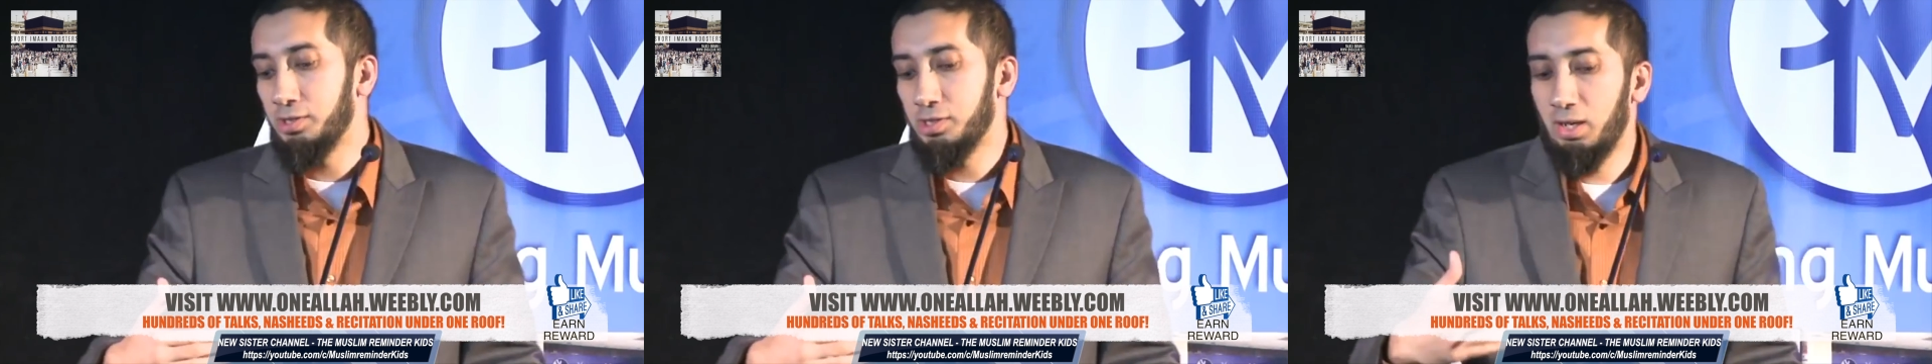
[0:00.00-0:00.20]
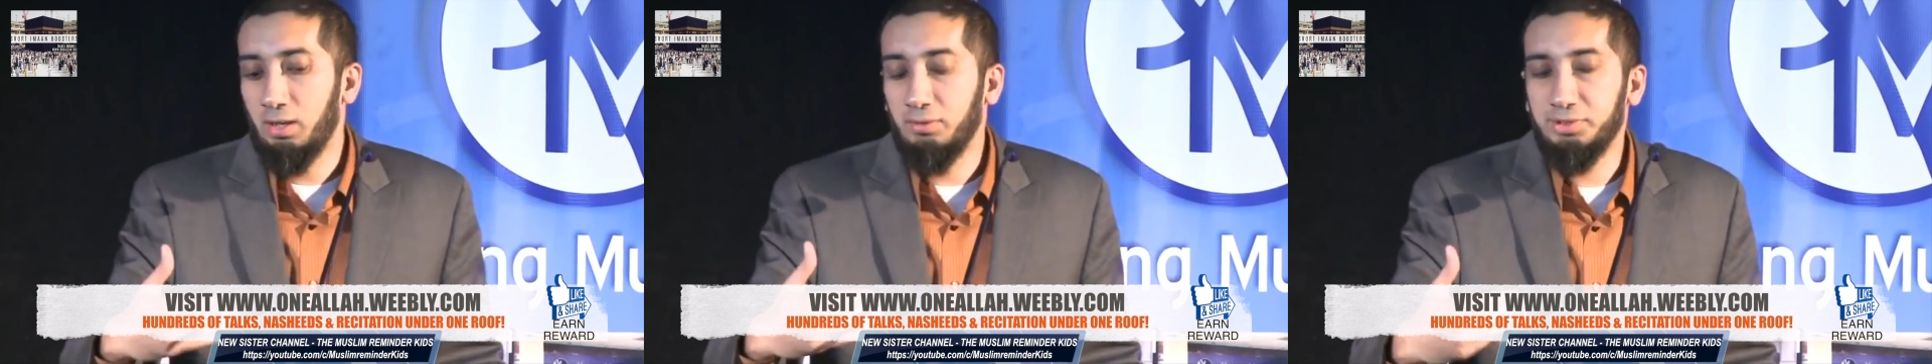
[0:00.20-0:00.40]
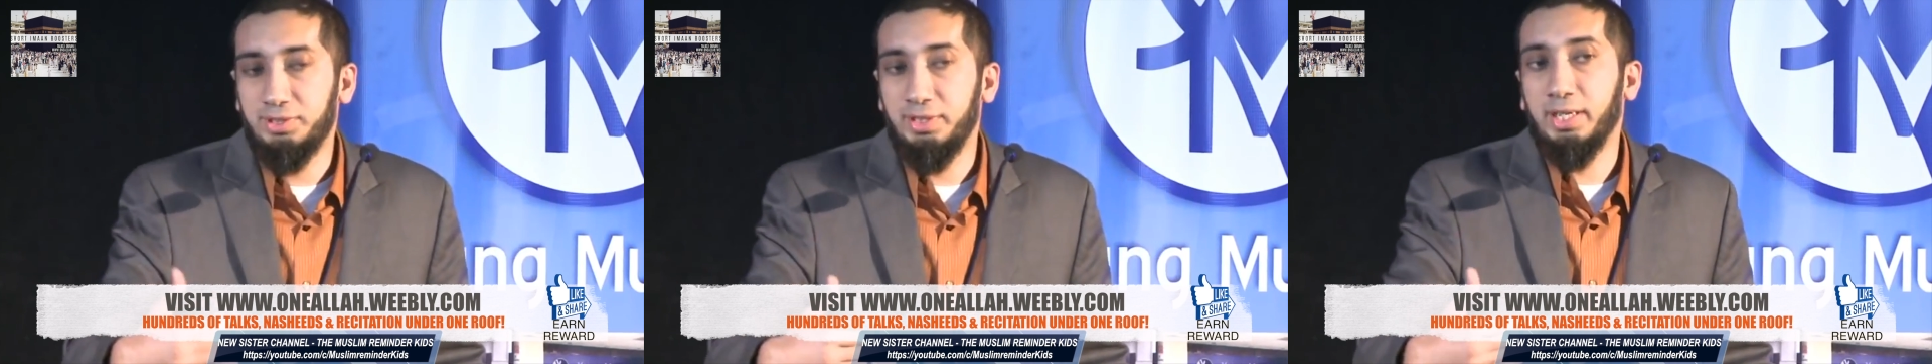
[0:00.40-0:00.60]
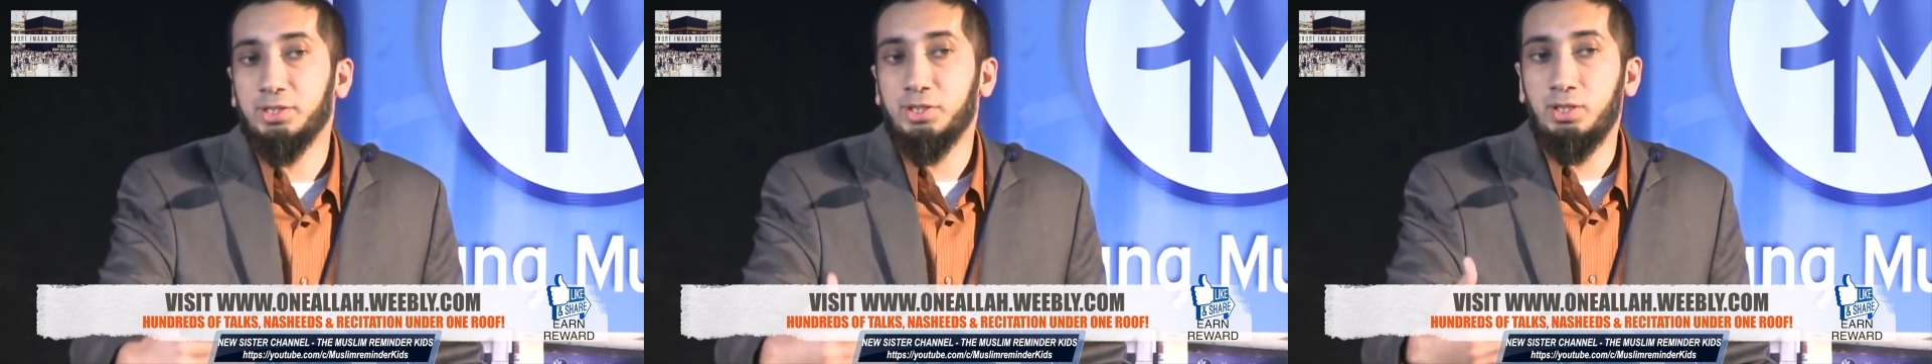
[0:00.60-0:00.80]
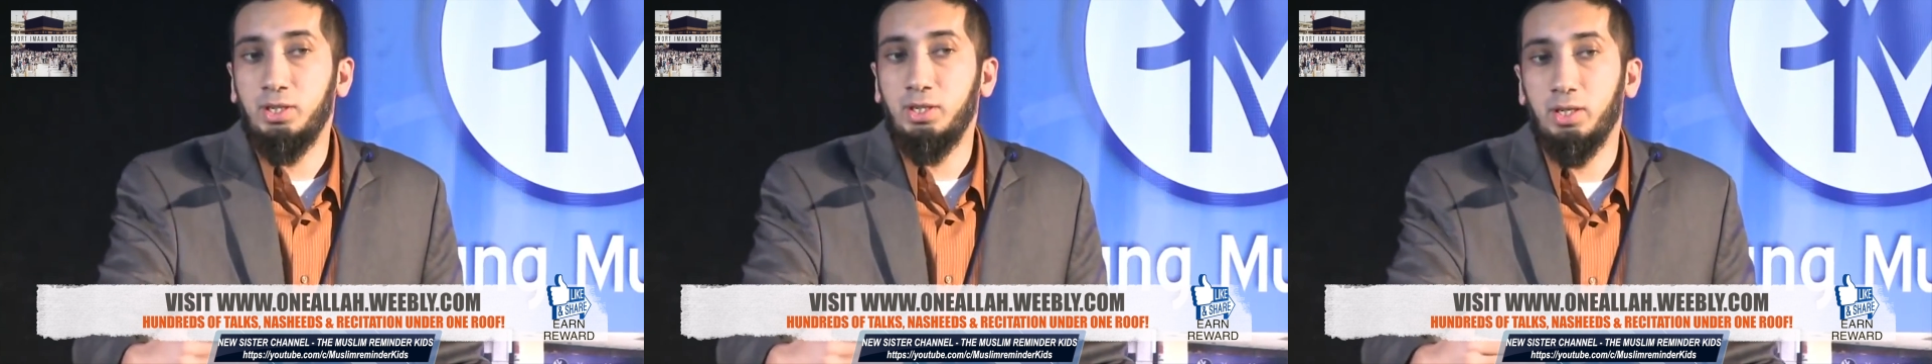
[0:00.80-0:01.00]
ourselves
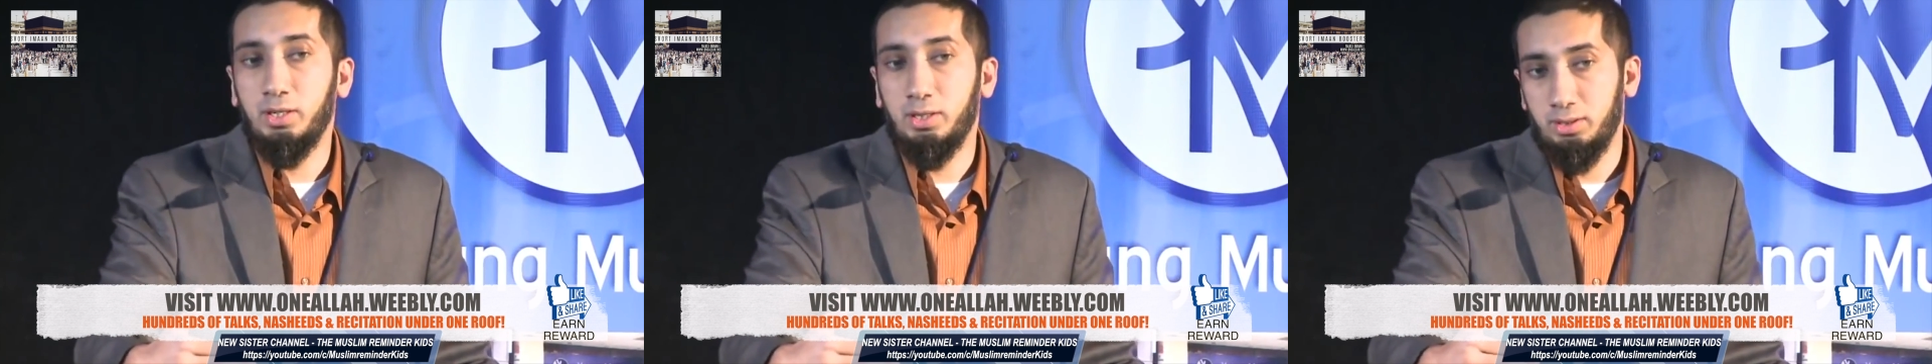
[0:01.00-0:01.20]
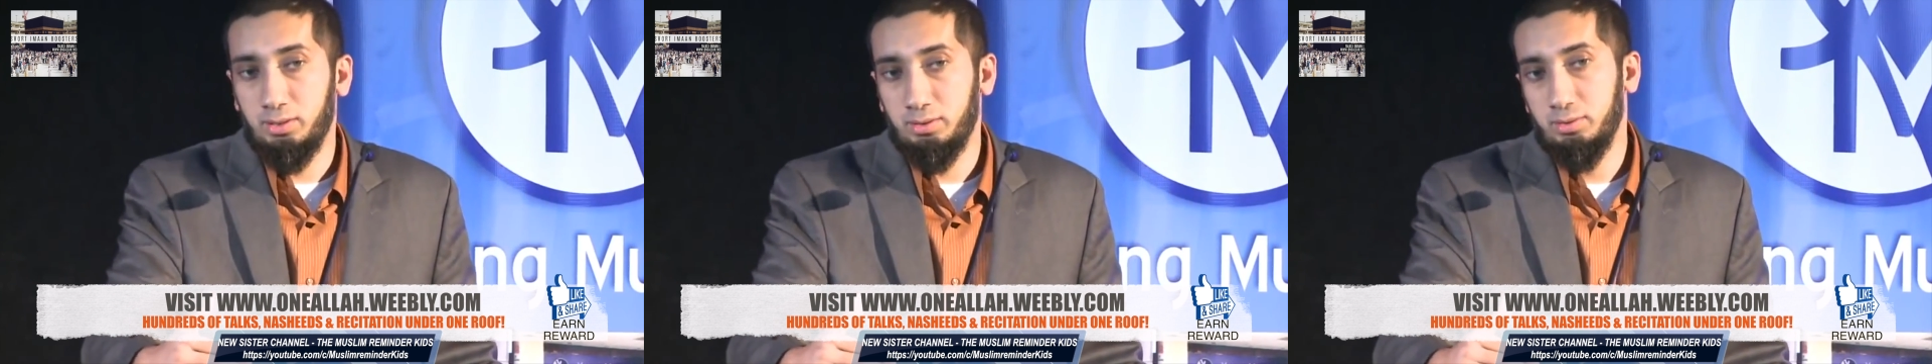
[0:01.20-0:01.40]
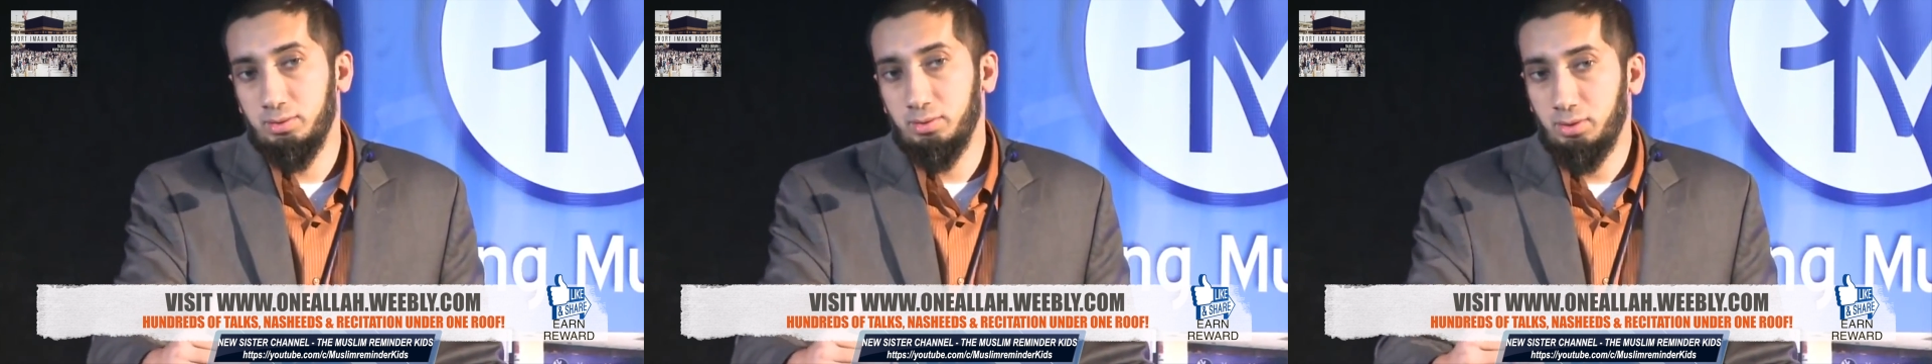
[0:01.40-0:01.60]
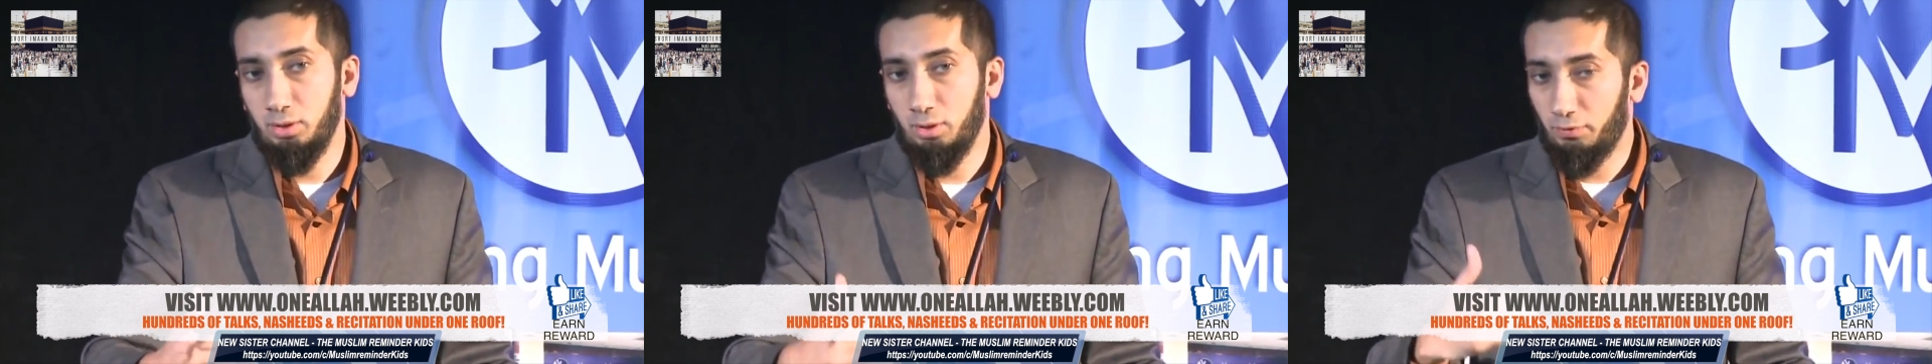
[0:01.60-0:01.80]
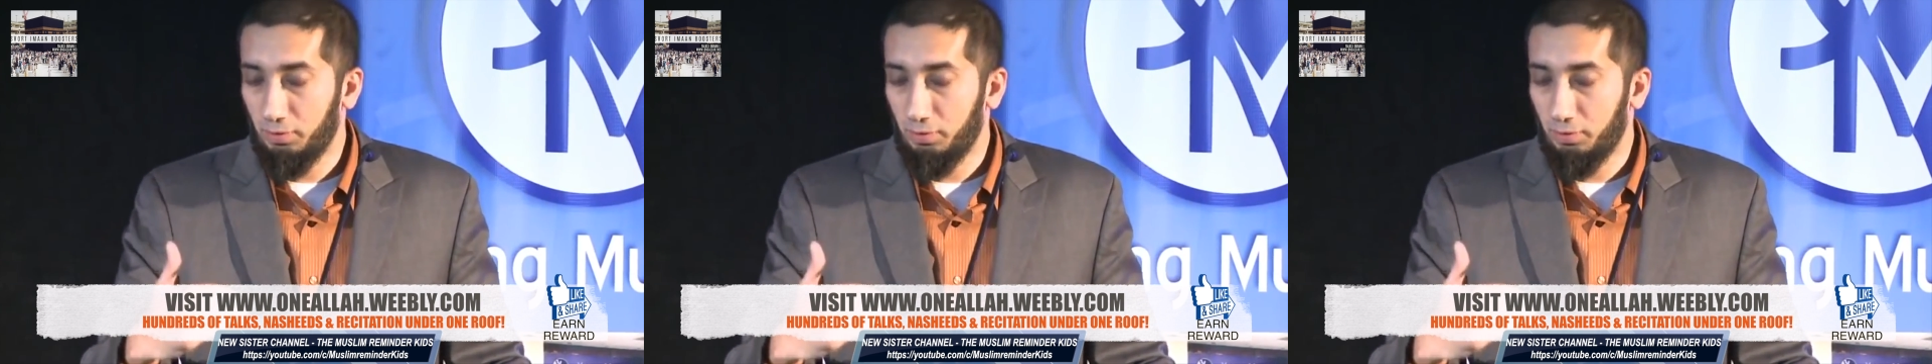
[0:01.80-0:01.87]
next year,